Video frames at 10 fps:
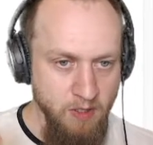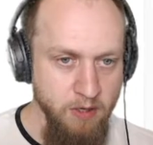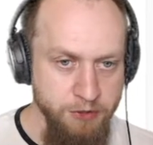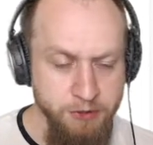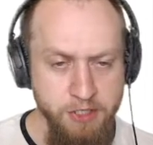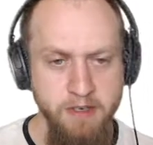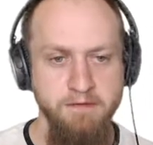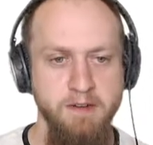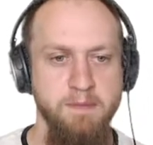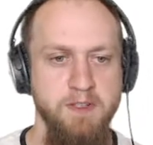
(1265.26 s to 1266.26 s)
usually
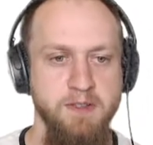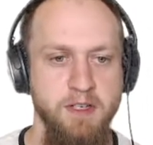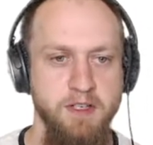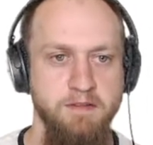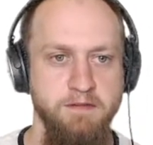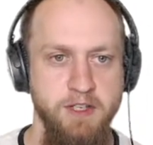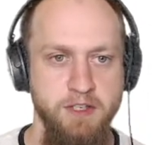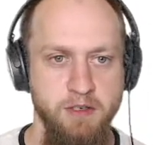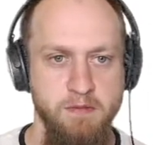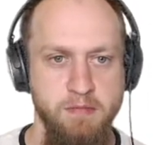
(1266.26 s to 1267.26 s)
wrapped in such a feature
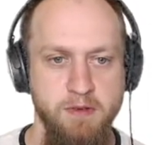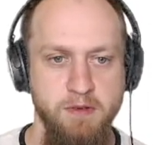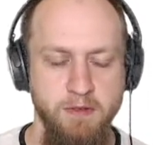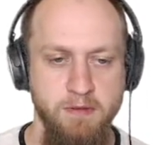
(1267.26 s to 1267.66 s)
component.